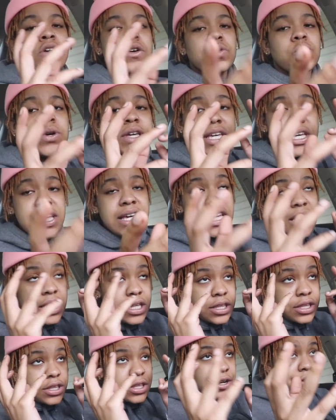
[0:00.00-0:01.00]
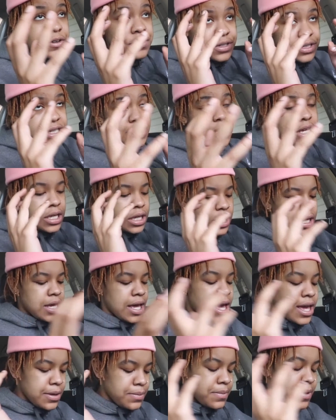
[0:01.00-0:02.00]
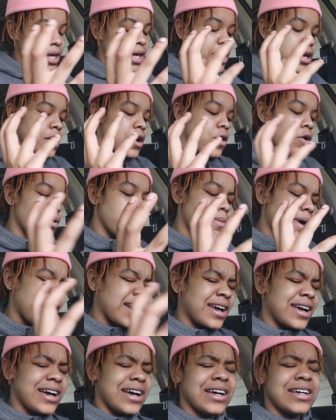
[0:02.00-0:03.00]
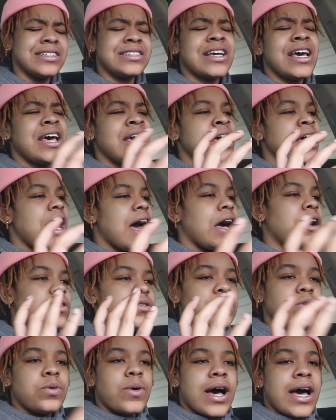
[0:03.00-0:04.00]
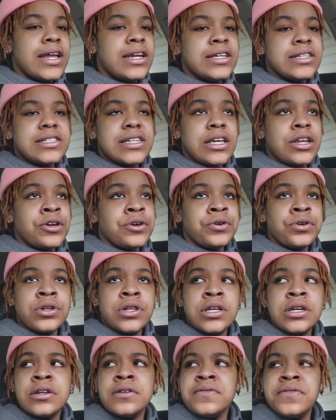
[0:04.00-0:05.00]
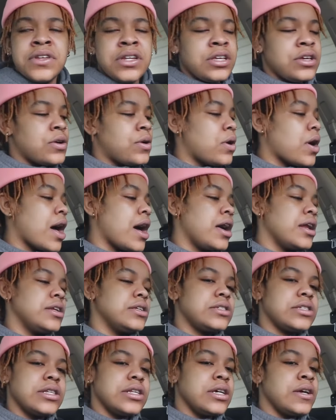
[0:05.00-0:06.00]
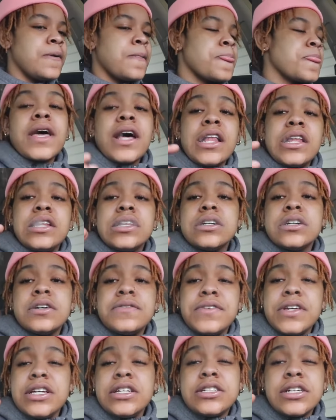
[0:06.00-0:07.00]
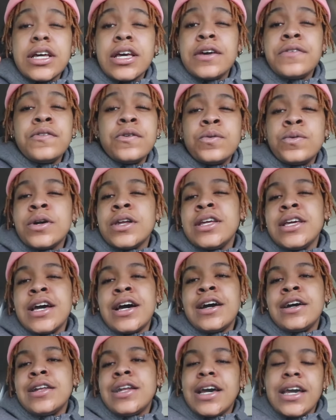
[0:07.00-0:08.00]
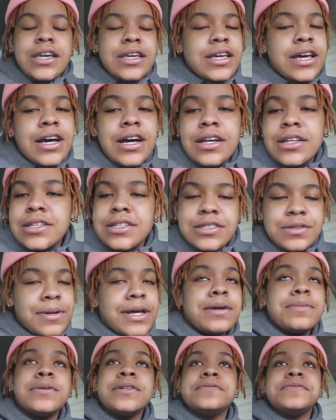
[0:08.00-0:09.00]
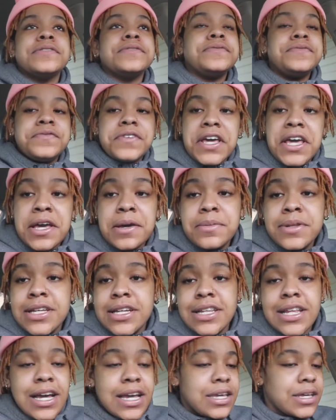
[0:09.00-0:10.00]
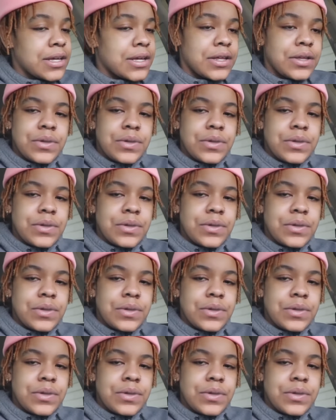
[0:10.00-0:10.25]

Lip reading: We hit 13K, man. Oh, my gosh. I don't know why I didn't say that earlier in the video. Honestly, I love each and every one of y'all. Like, y'all is my mother family. Like,